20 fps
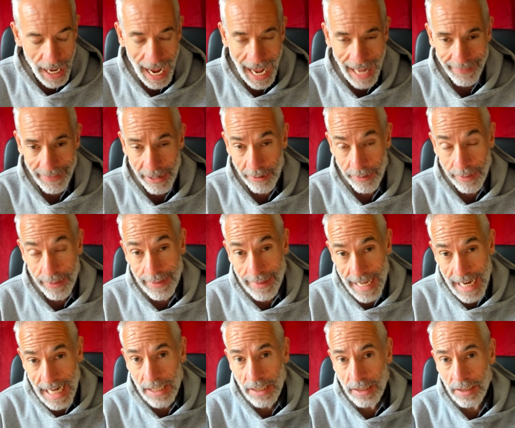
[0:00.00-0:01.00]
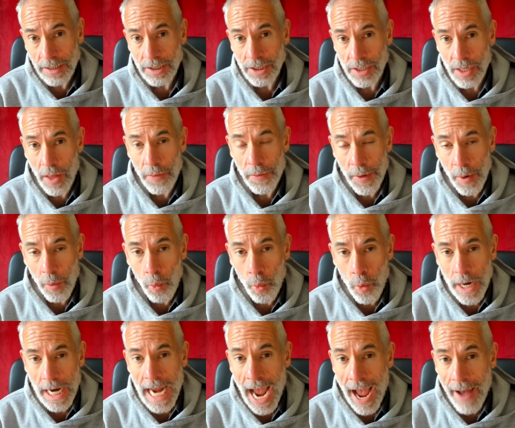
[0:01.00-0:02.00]
And there are things that
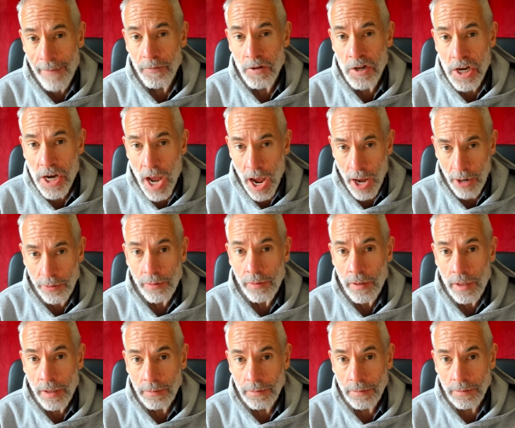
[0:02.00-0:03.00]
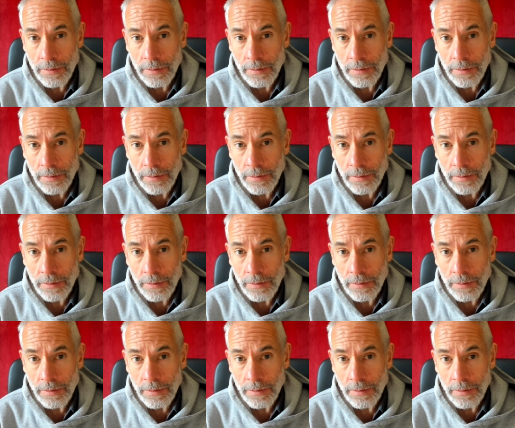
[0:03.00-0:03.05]
we have known